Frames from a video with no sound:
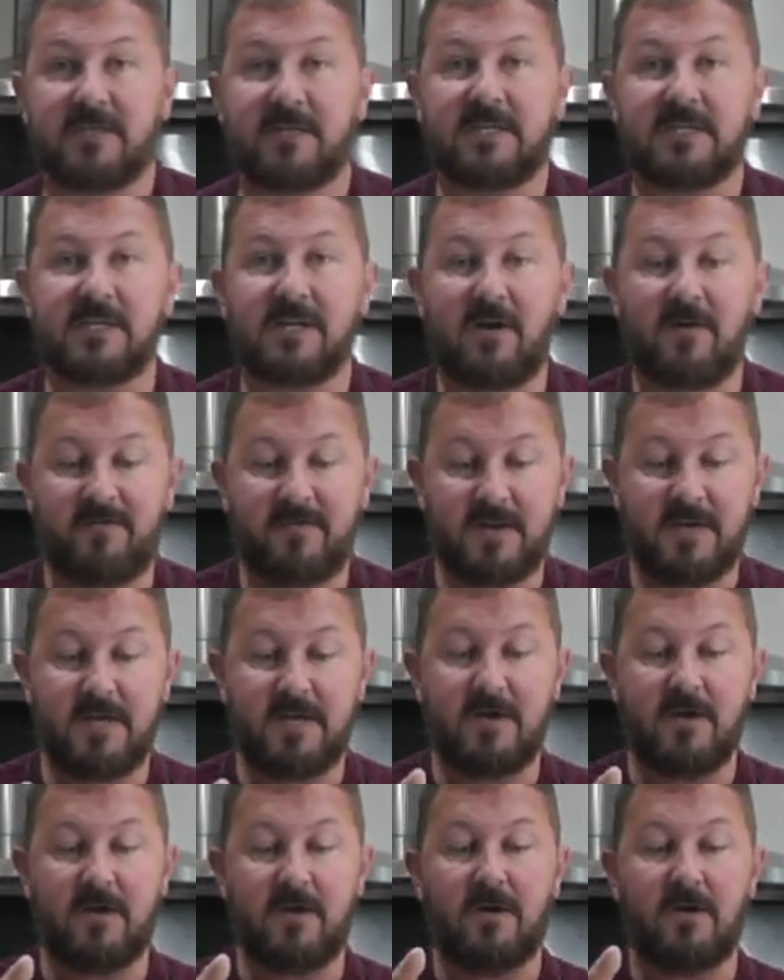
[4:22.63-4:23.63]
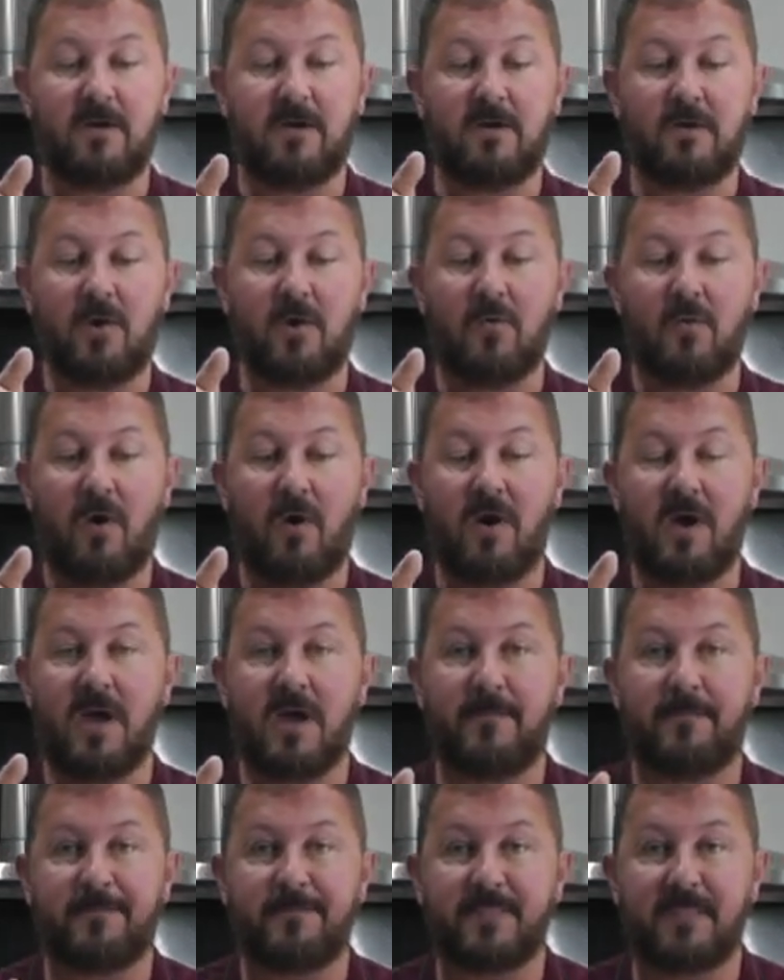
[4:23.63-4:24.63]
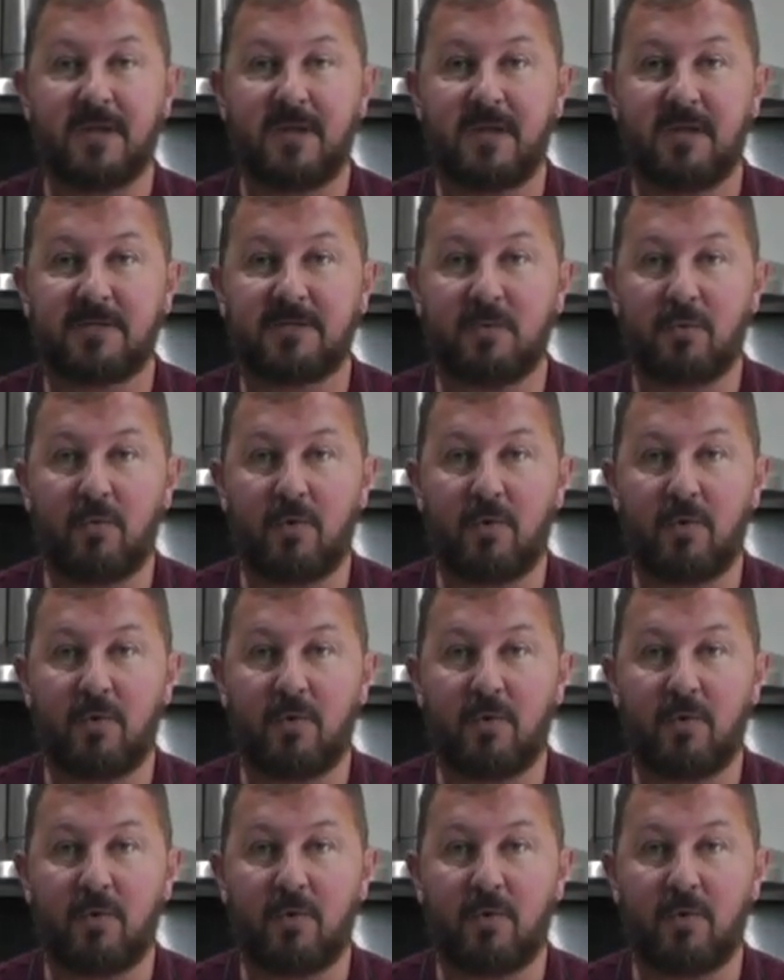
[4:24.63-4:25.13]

in this lovely uh, karahi. It's all